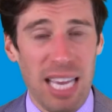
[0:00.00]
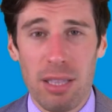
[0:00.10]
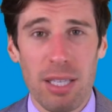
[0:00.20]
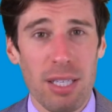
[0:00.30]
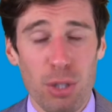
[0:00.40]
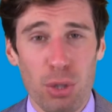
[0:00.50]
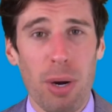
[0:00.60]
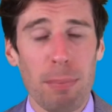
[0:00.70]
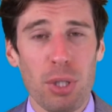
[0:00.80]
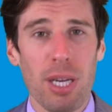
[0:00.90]
get the
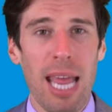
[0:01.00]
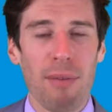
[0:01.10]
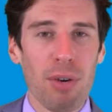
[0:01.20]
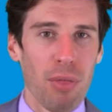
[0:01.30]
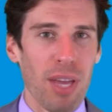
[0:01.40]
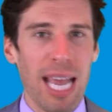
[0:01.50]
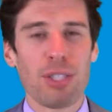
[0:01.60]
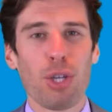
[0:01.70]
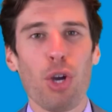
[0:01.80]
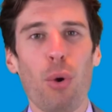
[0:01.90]
description. Everything
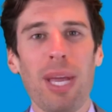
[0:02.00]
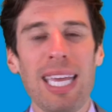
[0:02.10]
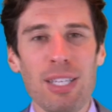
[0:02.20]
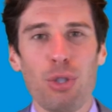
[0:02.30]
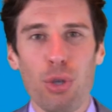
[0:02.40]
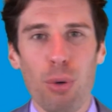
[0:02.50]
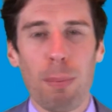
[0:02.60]
has to go into